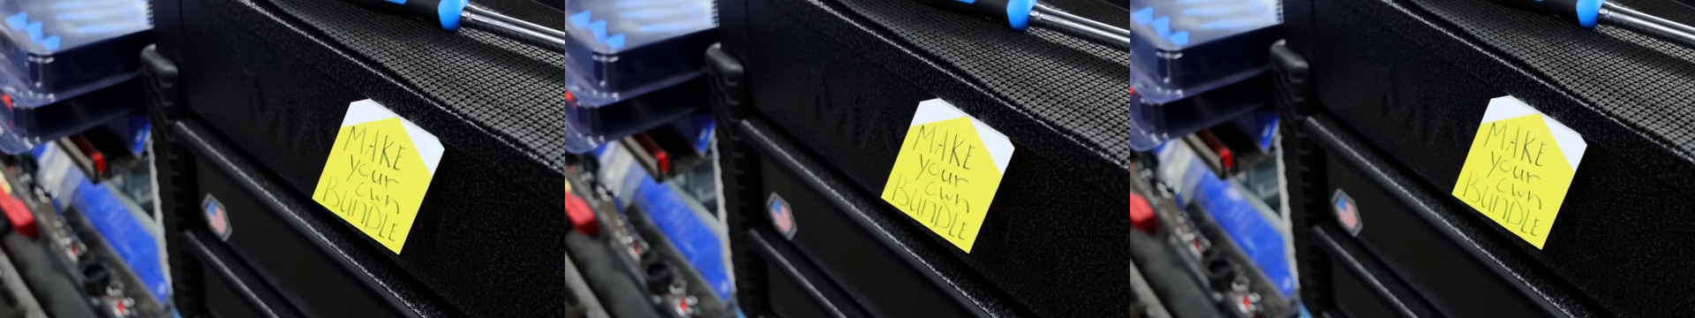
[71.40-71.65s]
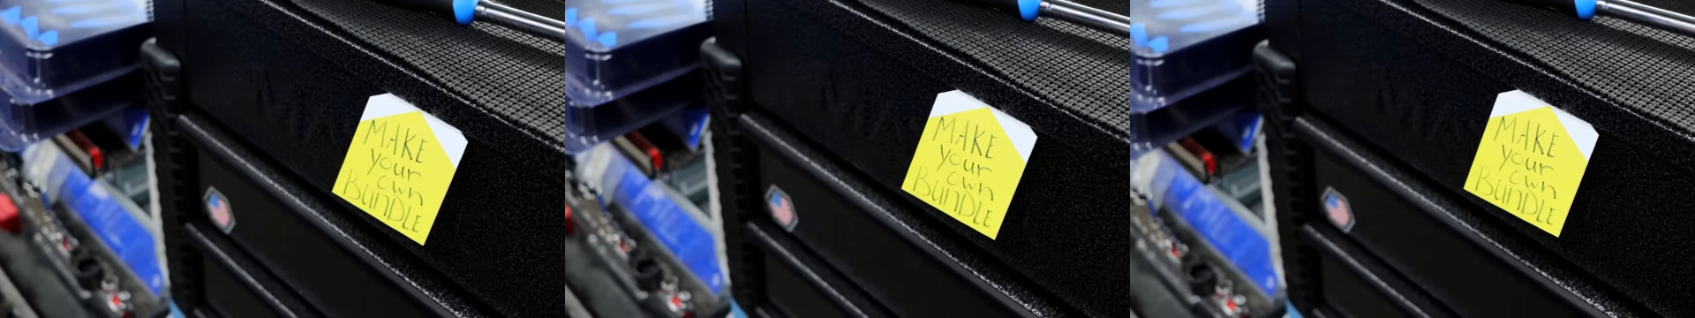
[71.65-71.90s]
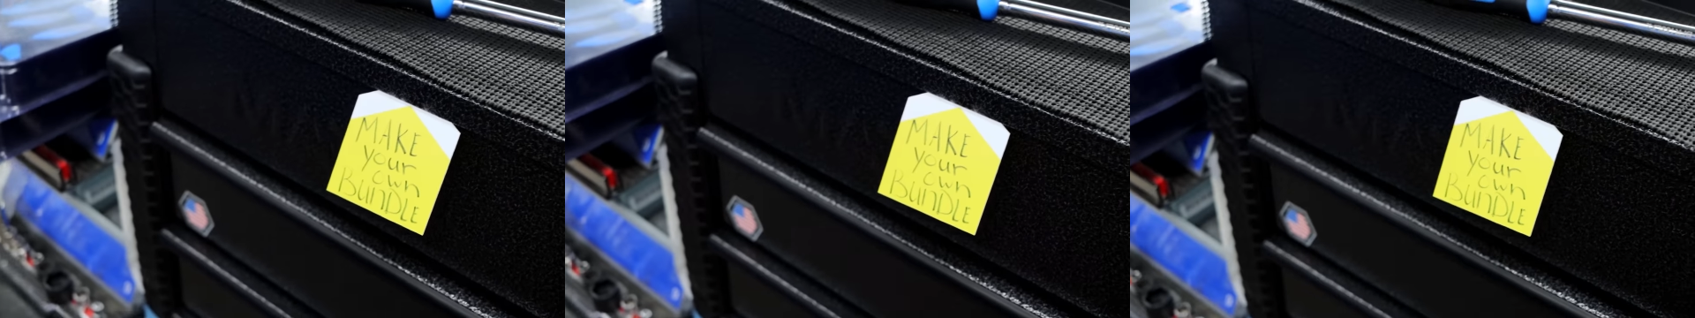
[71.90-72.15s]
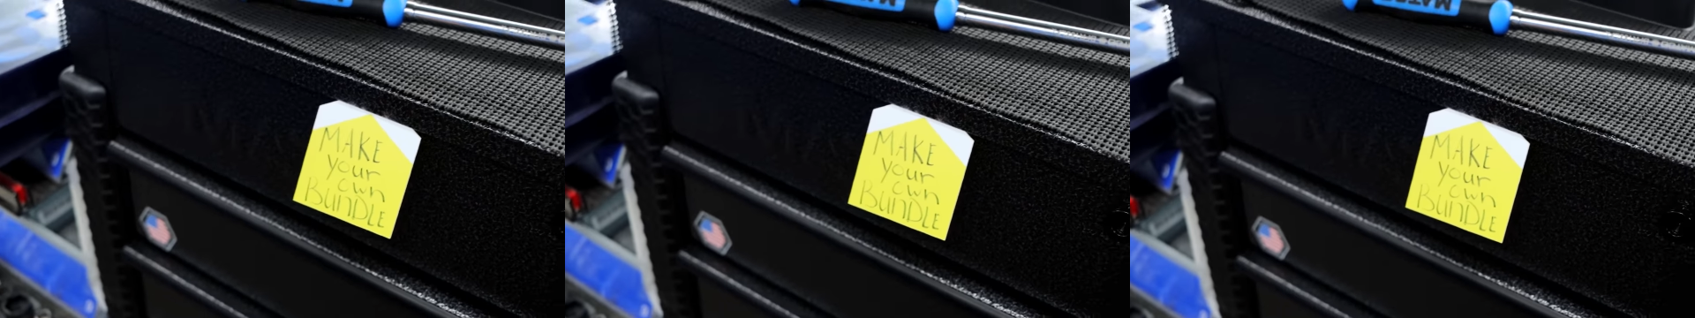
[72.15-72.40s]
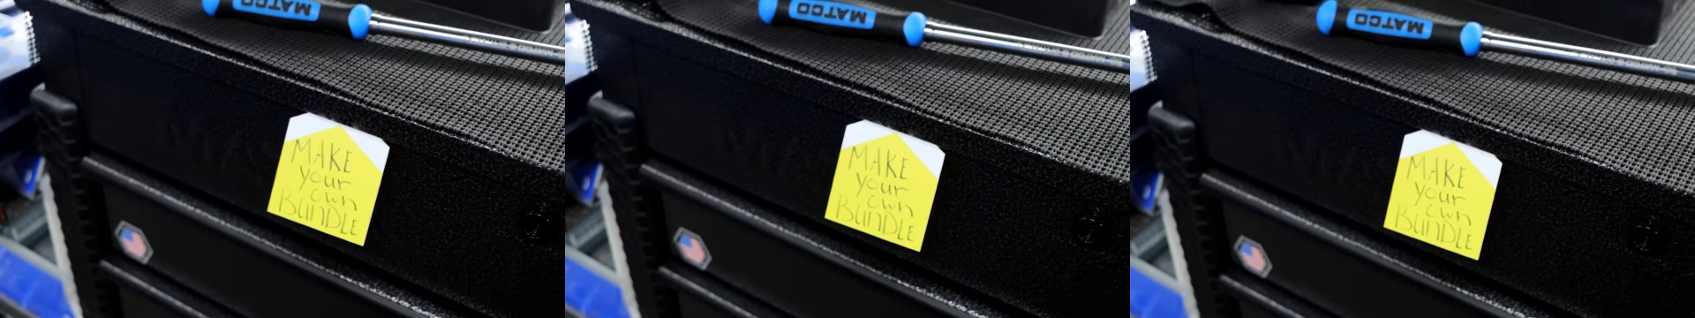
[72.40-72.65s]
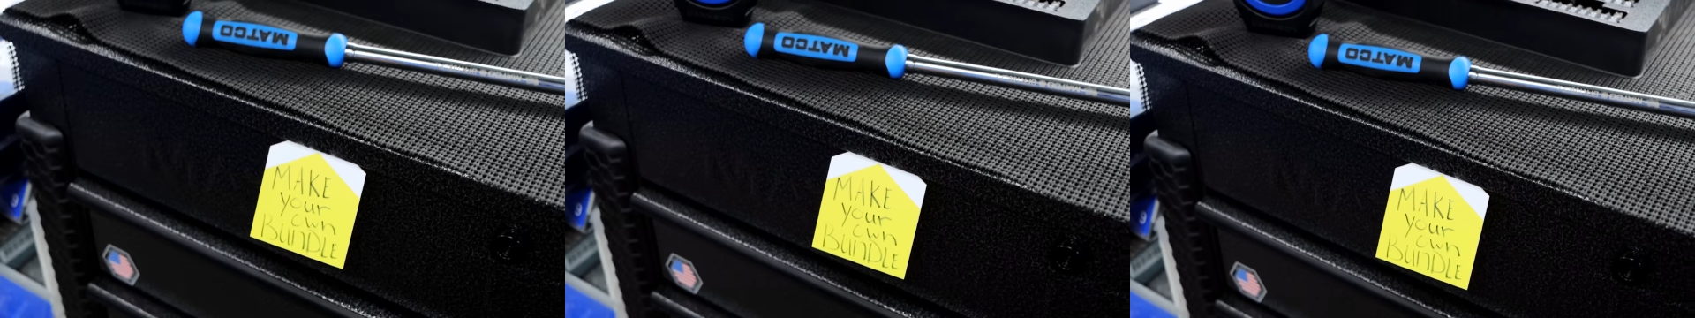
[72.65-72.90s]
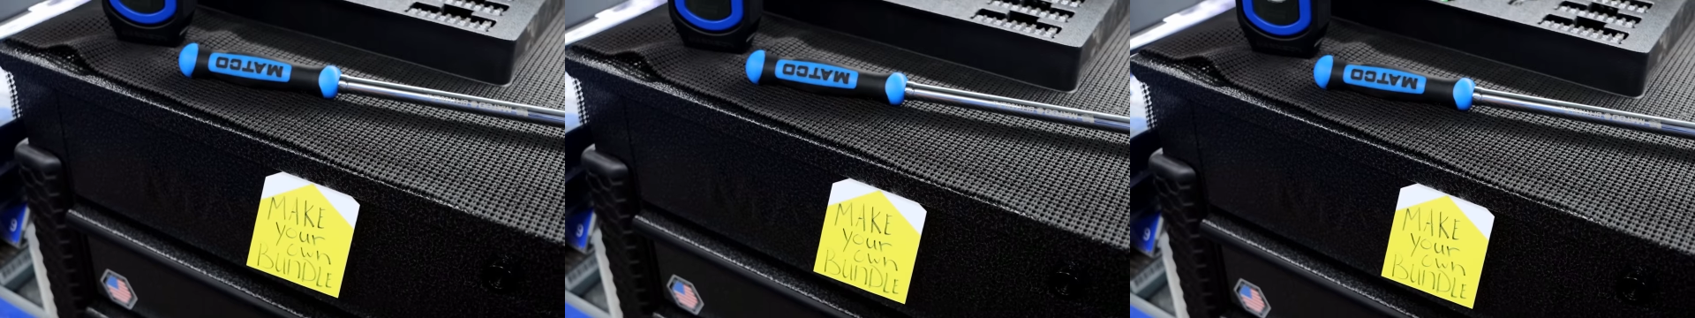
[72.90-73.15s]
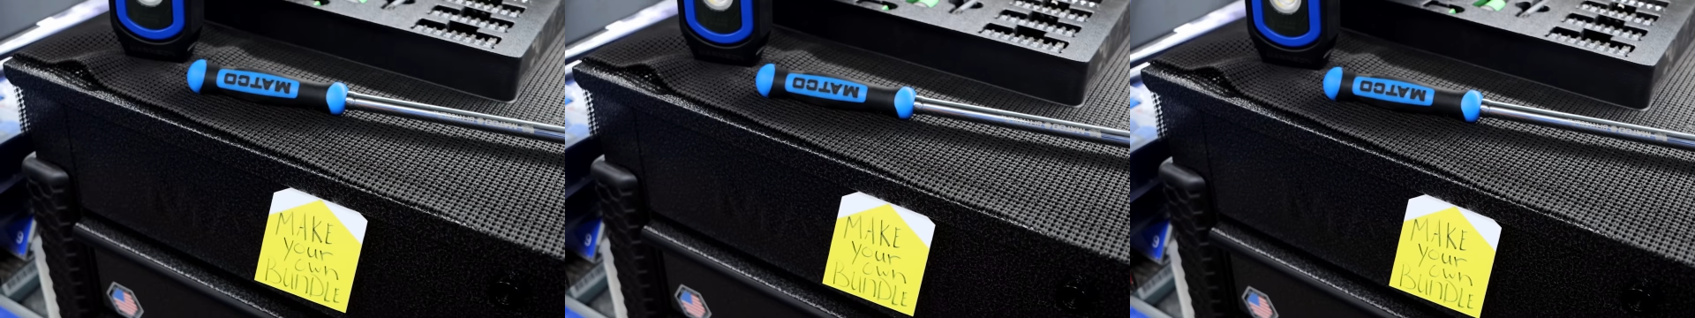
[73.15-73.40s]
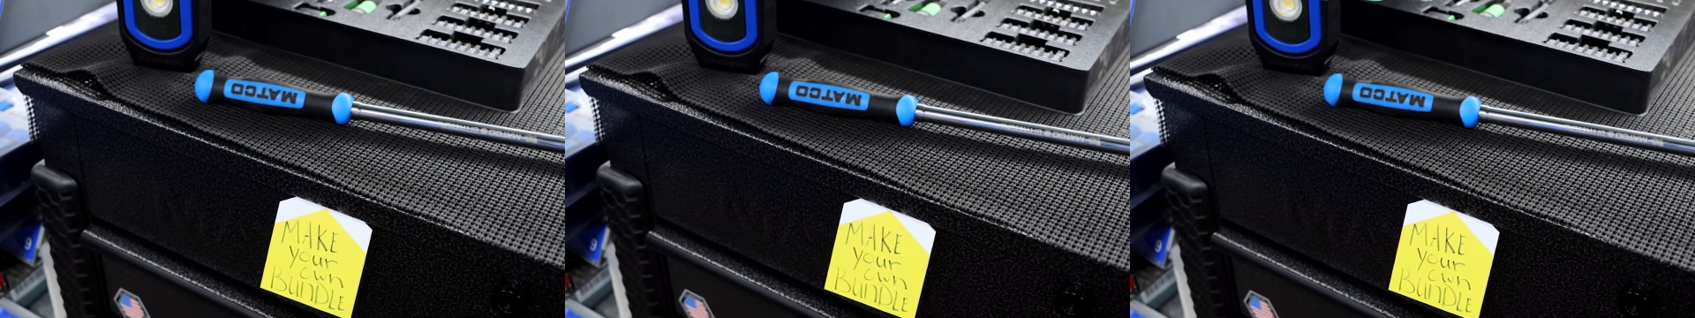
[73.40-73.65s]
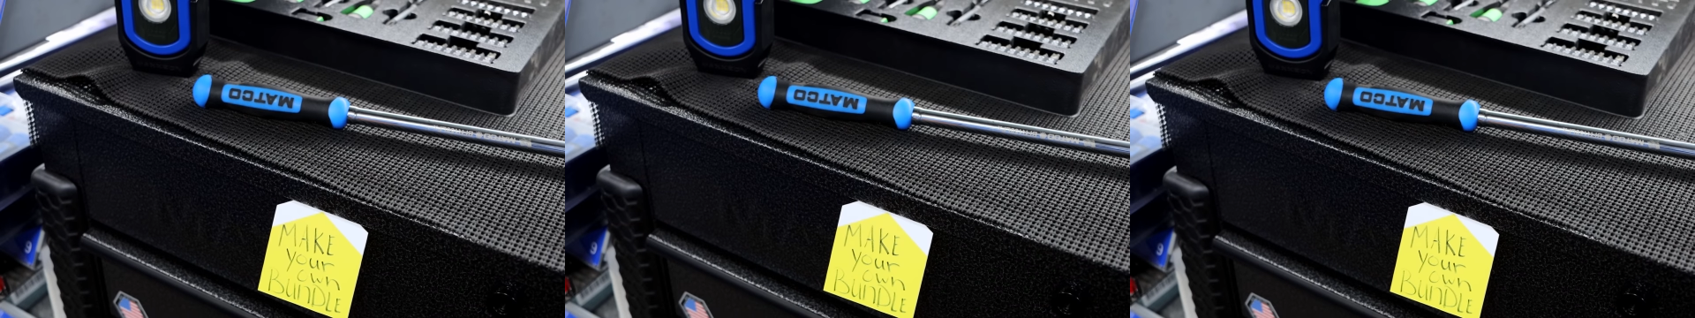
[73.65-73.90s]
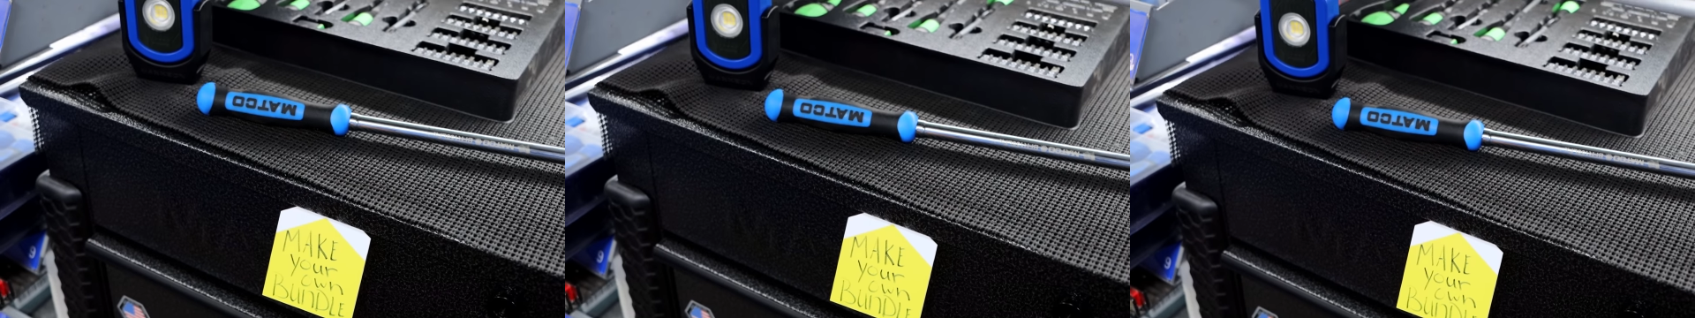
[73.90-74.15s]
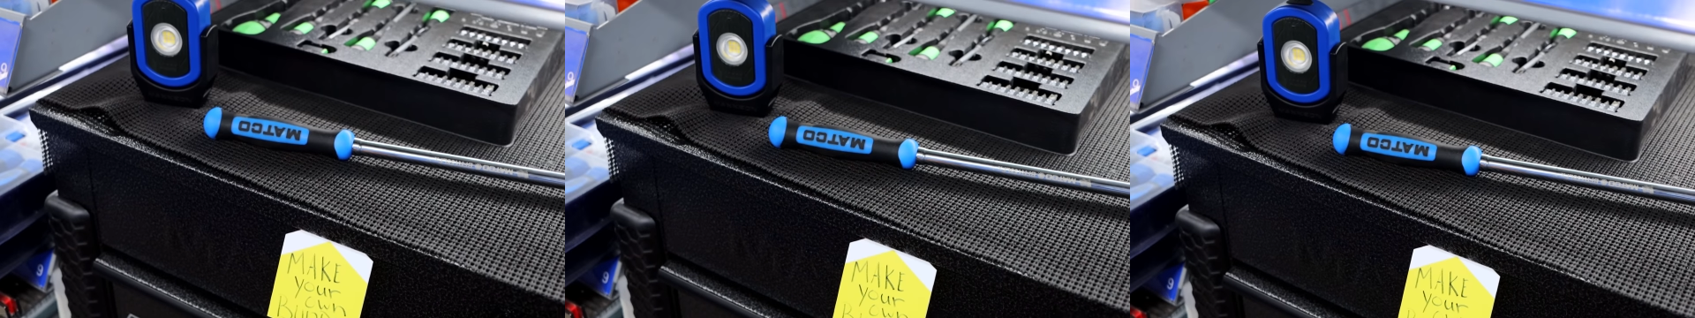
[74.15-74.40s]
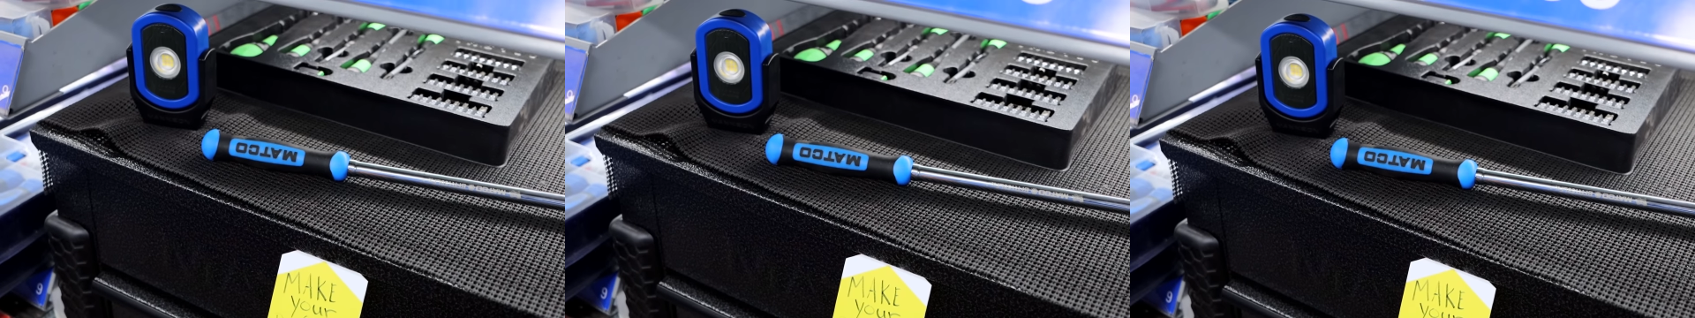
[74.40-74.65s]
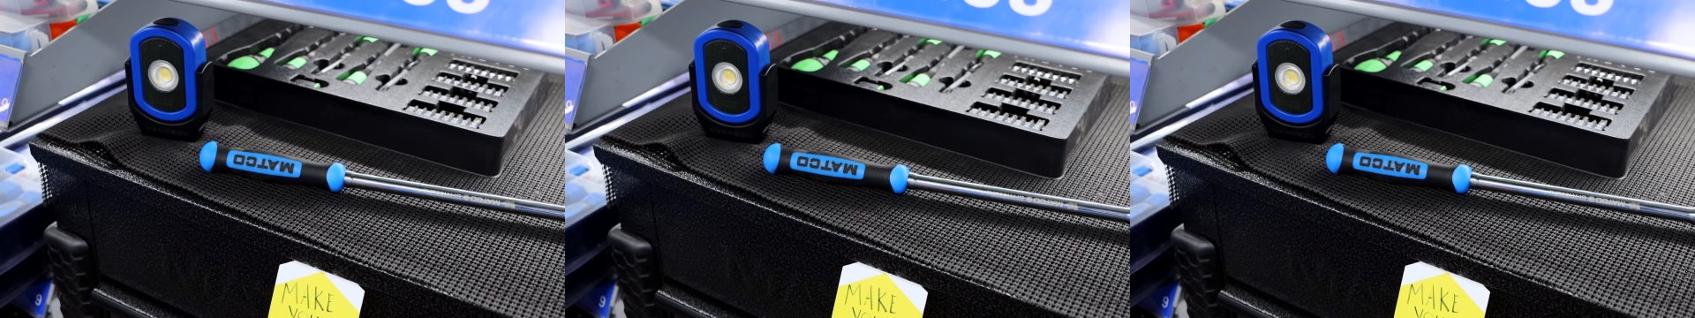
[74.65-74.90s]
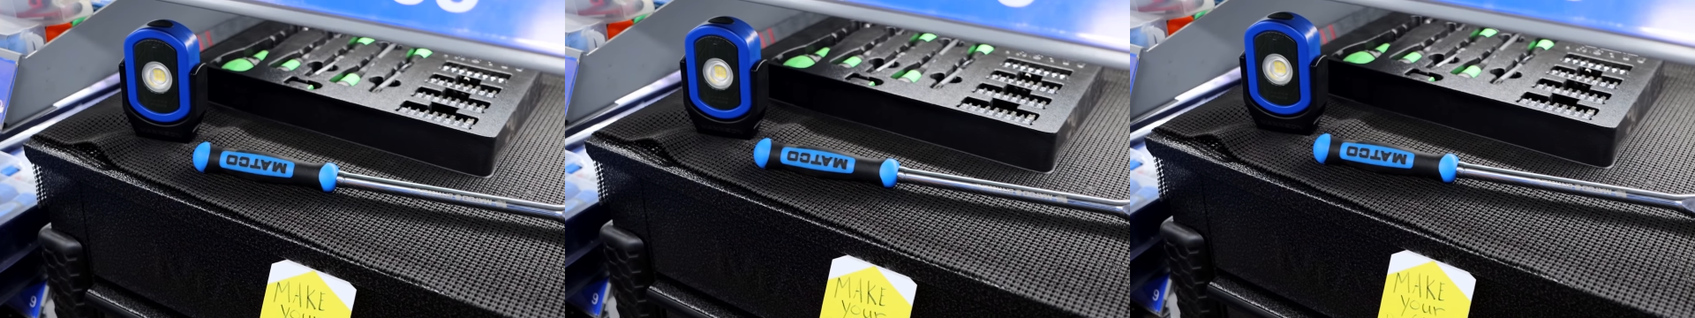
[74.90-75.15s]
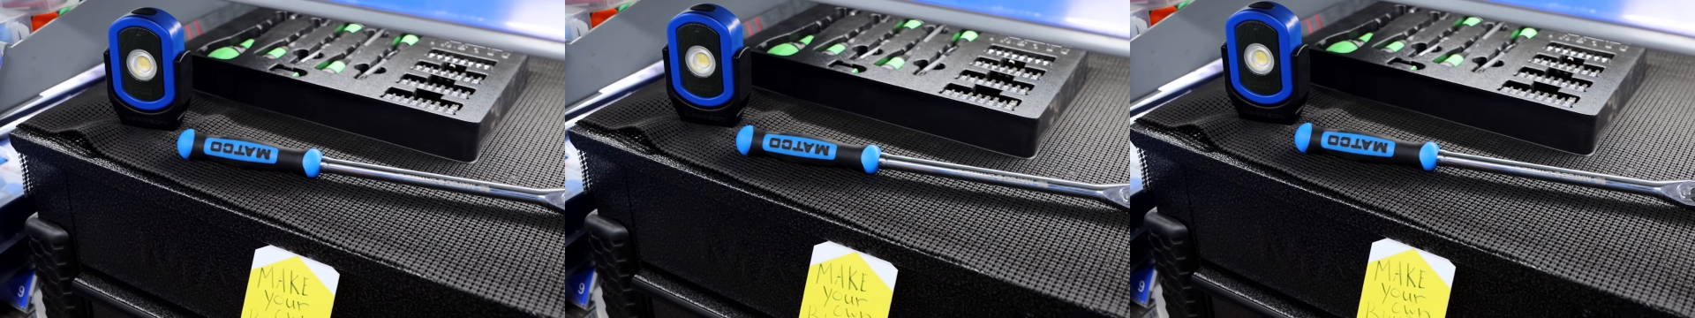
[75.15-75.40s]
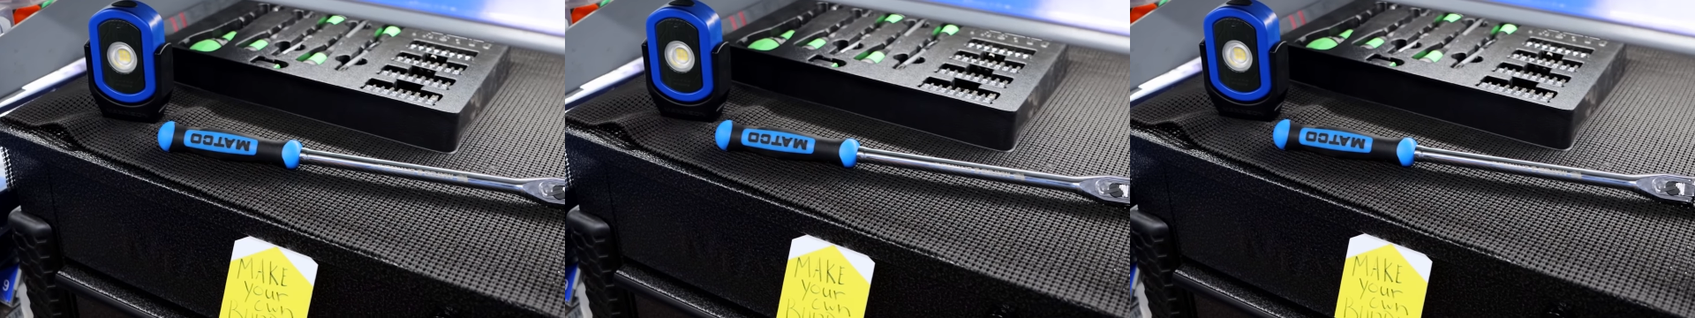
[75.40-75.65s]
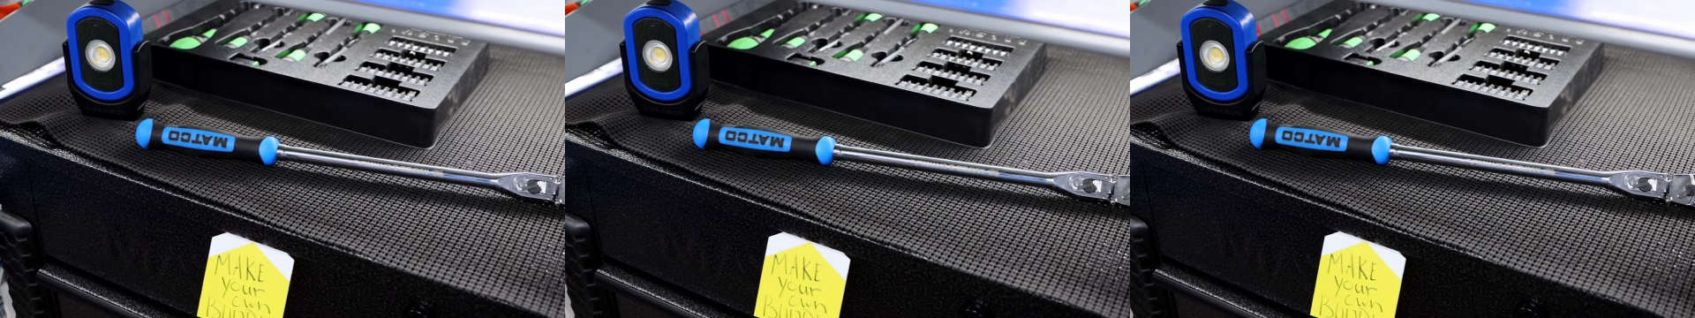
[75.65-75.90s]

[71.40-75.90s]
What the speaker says: (no speaker visible)